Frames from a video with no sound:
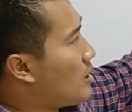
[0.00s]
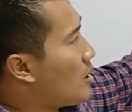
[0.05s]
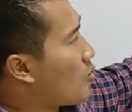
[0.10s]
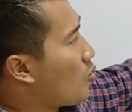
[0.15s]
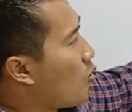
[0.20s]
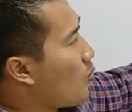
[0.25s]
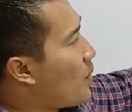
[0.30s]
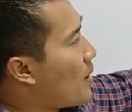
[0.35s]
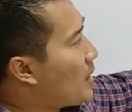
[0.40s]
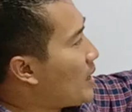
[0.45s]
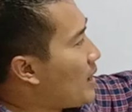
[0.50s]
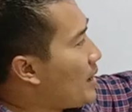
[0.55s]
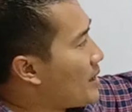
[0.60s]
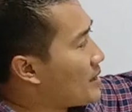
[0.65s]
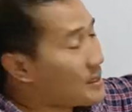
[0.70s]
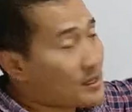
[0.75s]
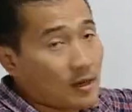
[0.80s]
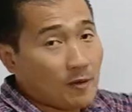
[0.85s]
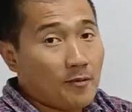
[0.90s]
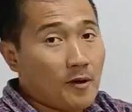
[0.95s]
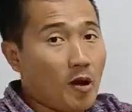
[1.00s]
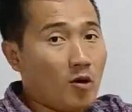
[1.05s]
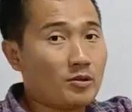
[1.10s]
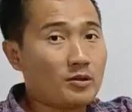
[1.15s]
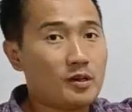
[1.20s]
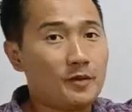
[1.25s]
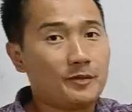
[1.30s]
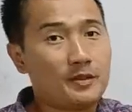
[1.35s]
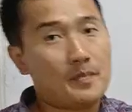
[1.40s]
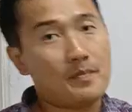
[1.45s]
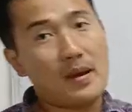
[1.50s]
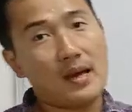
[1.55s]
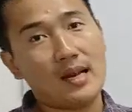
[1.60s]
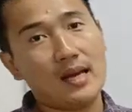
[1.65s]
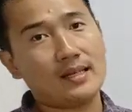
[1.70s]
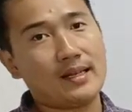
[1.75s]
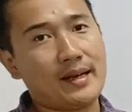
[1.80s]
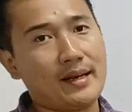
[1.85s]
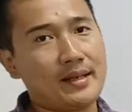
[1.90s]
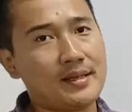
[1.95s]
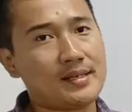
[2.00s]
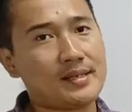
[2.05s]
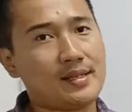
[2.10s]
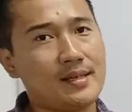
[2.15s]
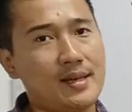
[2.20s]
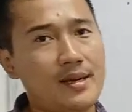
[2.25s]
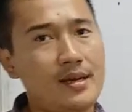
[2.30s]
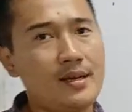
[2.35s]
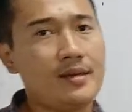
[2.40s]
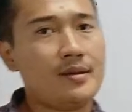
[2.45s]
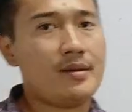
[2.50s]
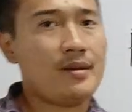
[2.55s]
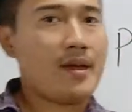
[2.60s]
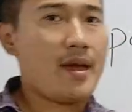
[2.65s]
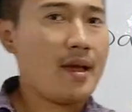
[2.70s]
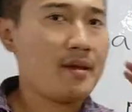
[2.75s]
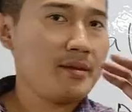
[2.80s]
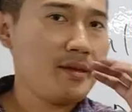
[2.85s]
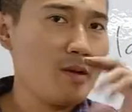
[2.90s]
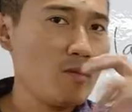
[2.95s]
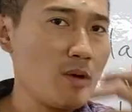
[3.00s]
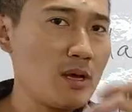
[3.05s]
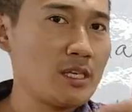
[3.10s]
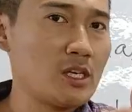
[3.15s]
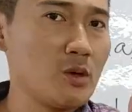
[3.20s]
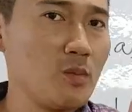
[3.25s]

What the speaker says: Kubala is the founder of the Bala dynasty, and he was